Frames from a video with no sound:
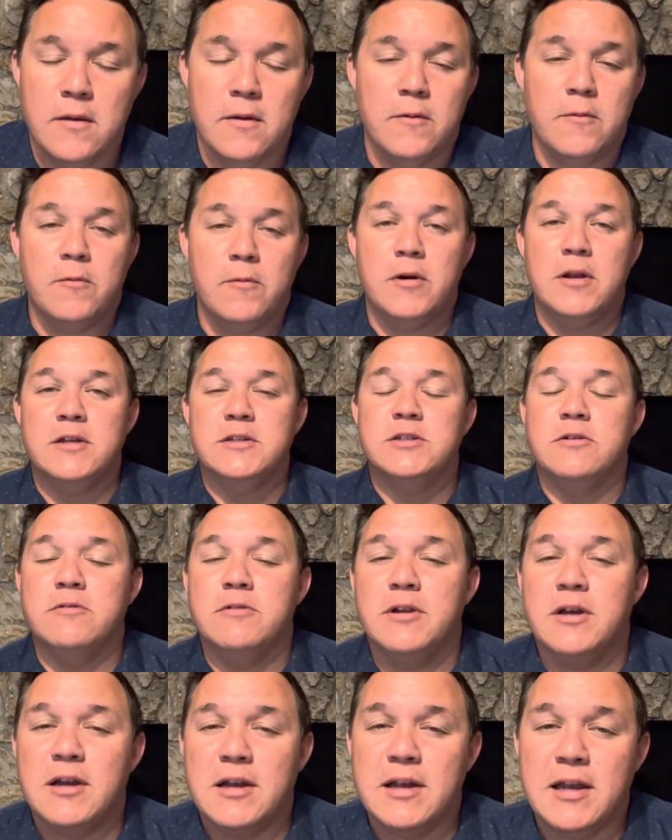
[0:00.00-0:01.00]
What is
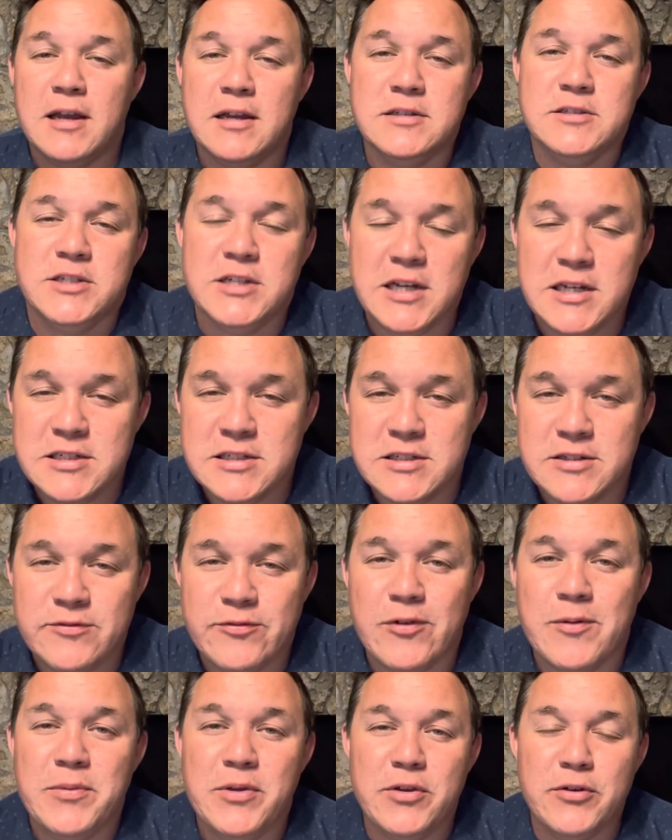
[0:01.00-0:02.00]
going on, guys? Jason
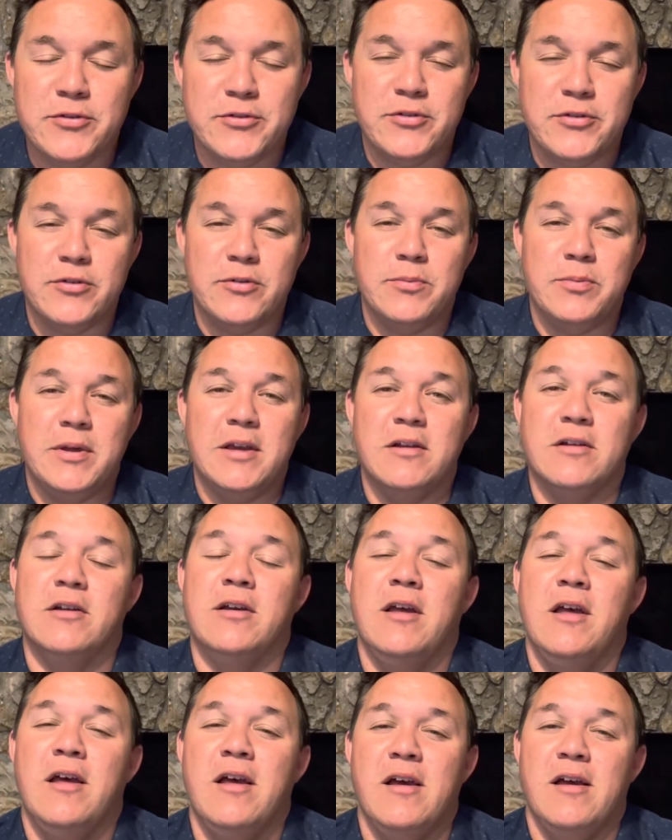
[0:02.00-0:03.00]
from YouTube
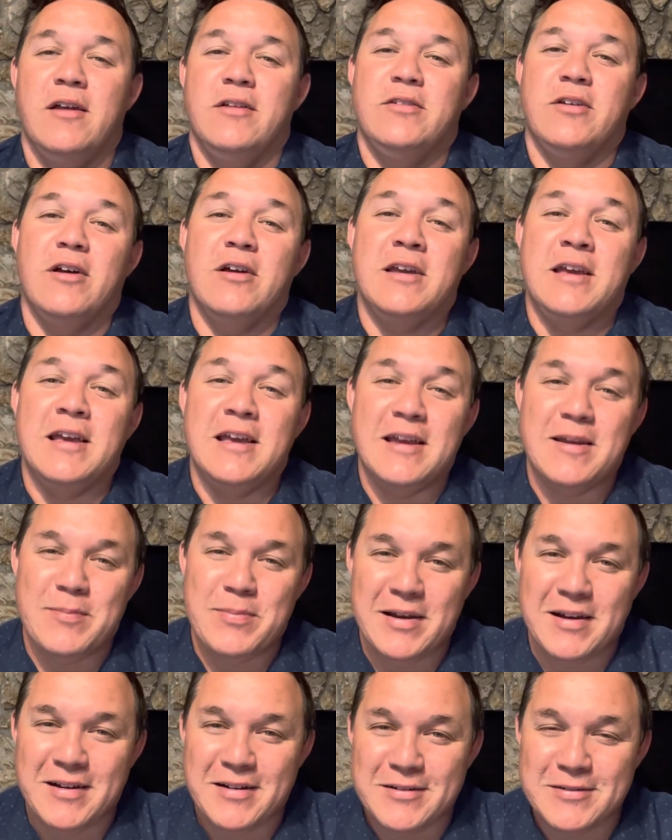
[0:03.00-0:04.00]
here, talking
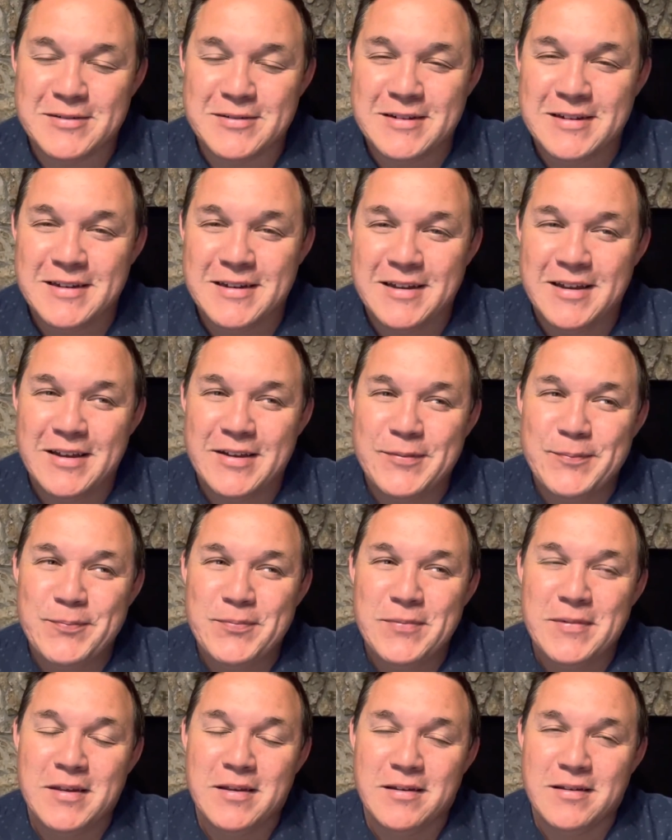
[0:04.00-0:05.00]
about
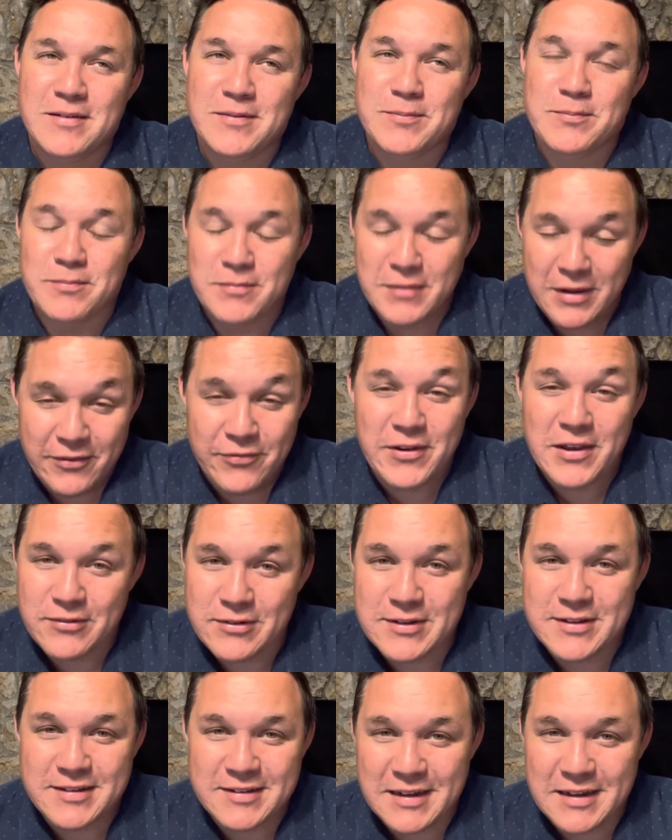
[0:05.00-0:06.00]
my
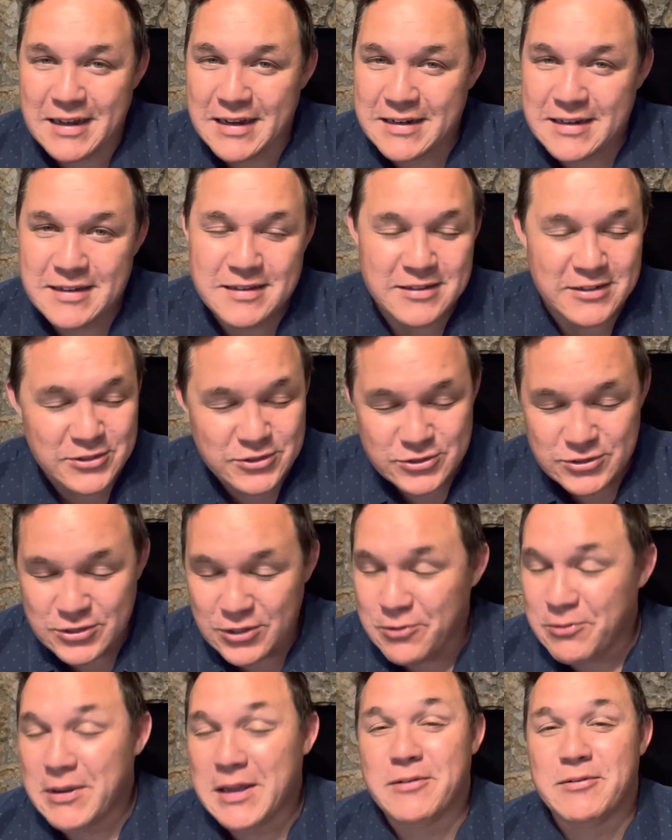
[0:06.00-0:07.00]
favorite stock. There's
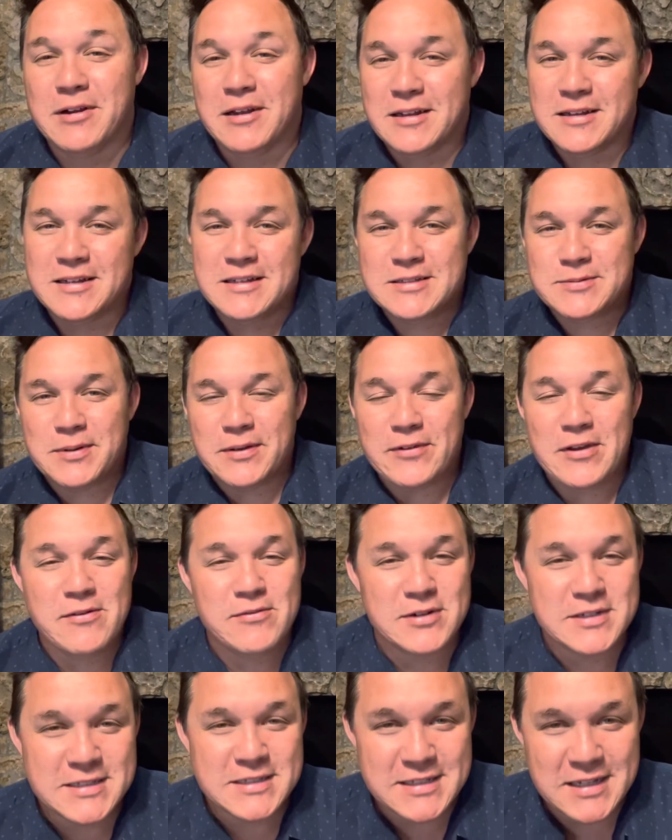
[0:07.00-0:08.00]
no way around it. It's my
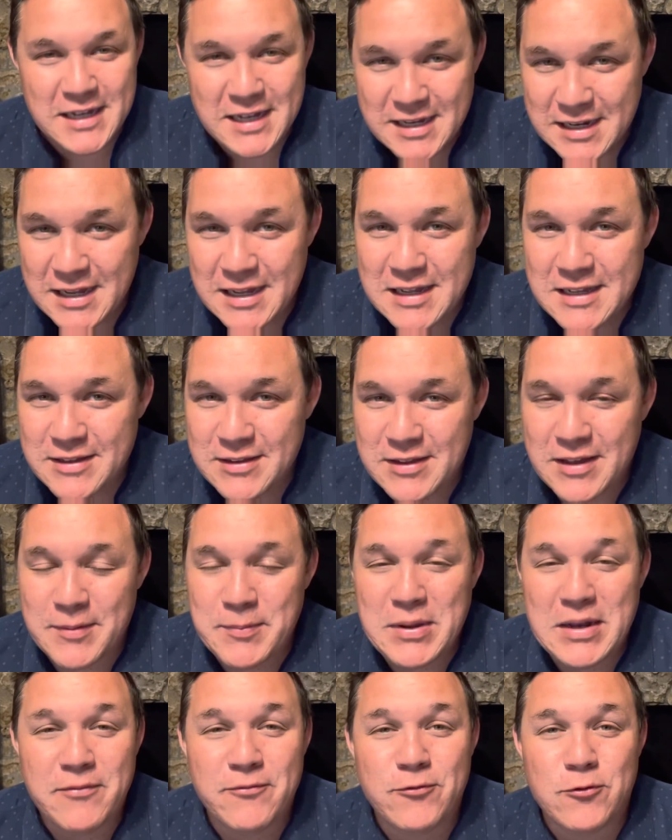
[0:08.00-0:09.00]
favorite stock. I
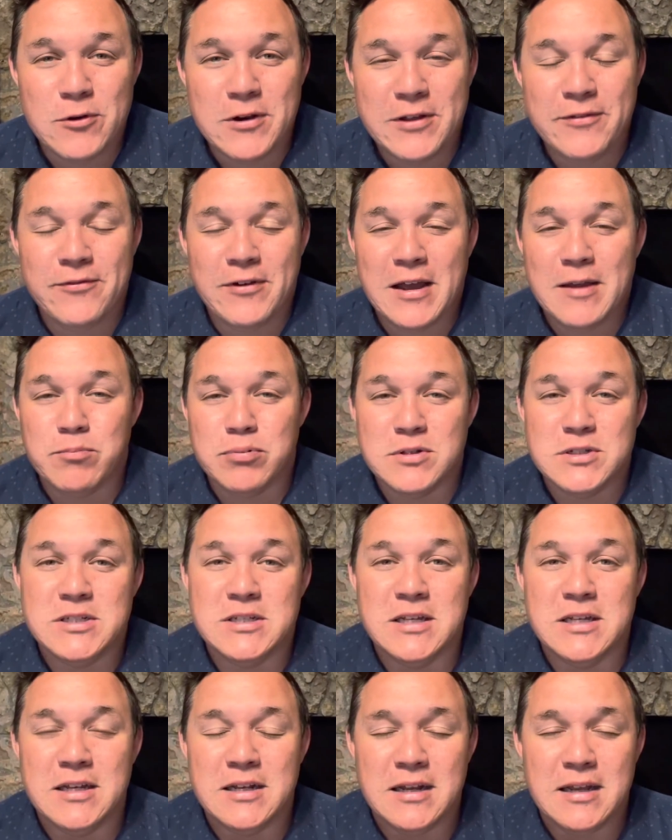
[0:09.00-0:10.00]
mean, I'm
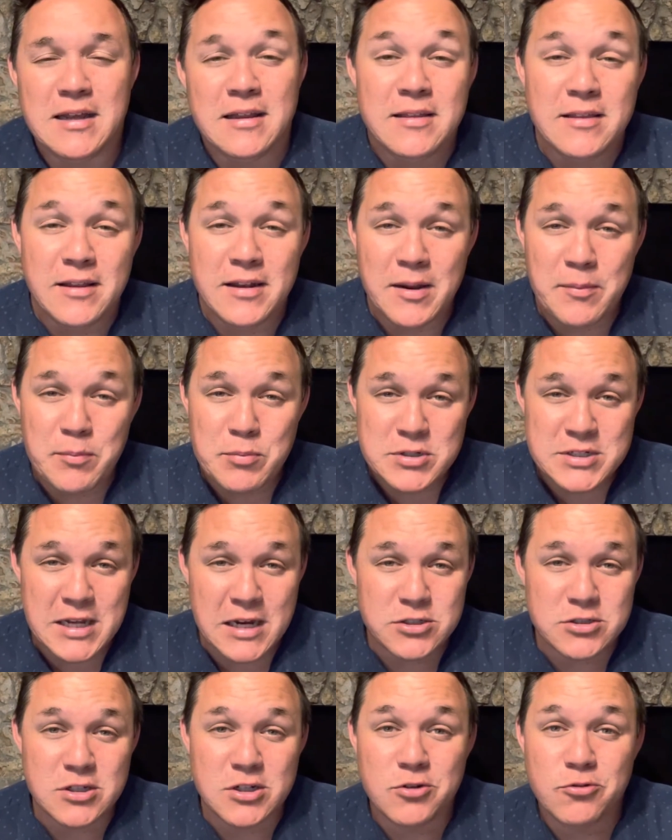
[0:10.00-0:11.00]
45%, and the number's
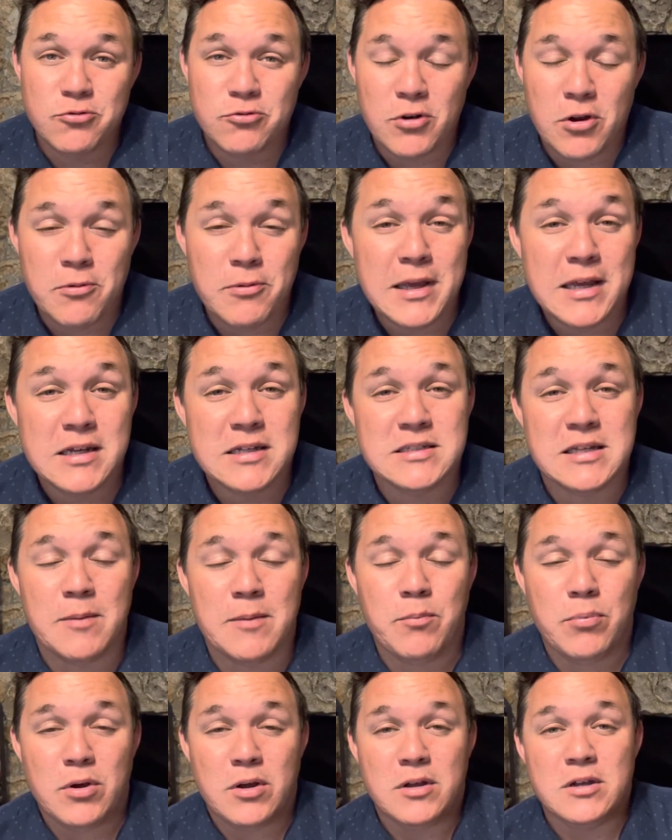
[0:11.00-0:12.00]
actually growing because I
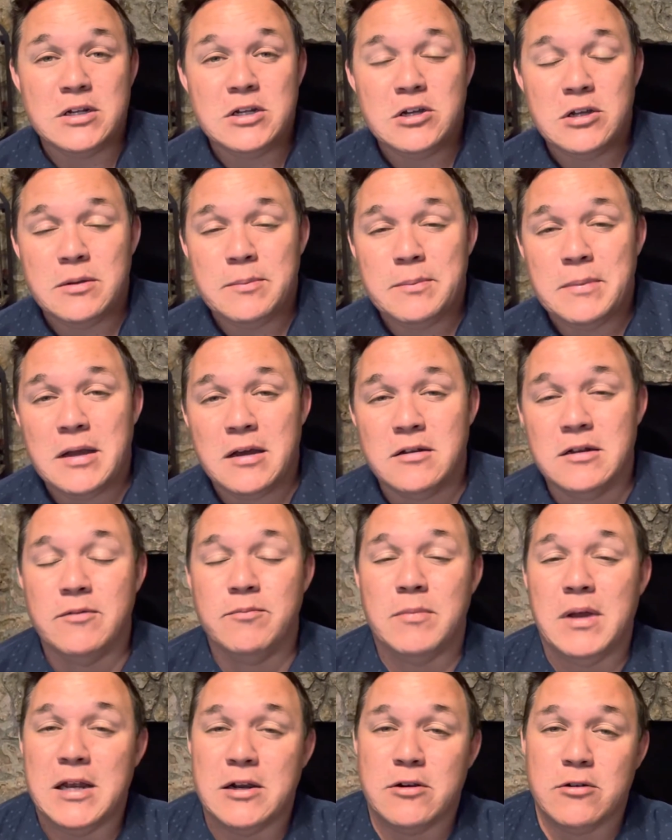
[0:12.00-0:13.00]
bought a good amount of
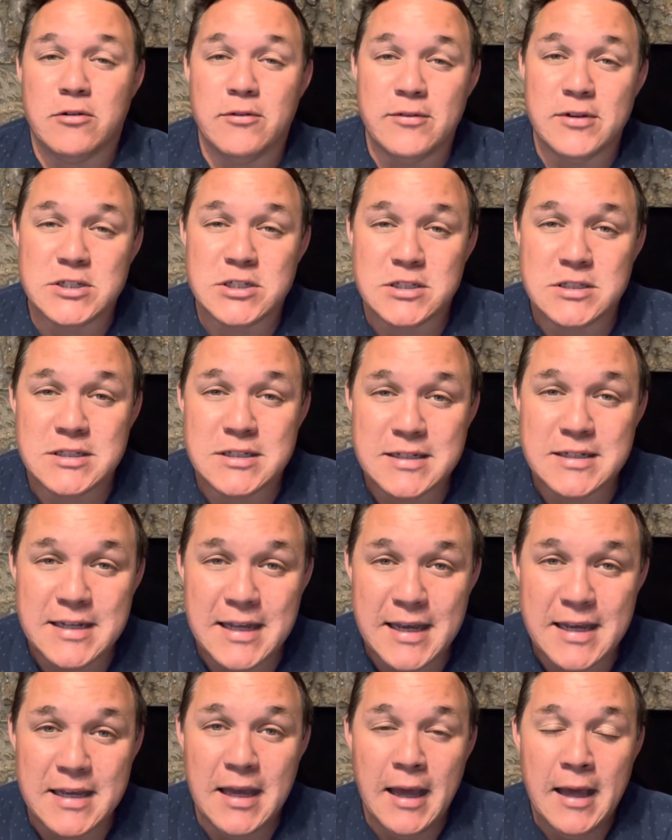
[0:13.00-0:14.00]
Microvision
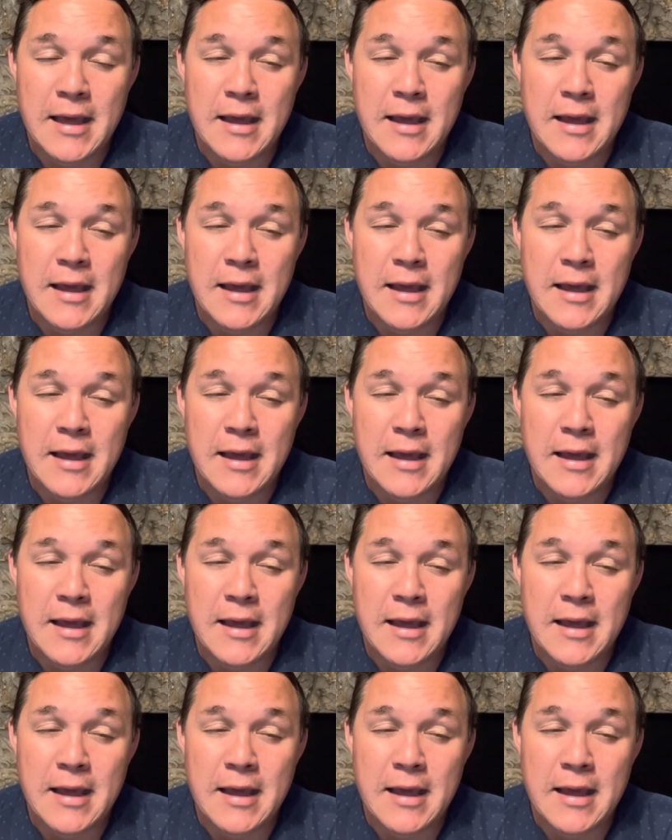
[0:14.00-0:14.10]
today.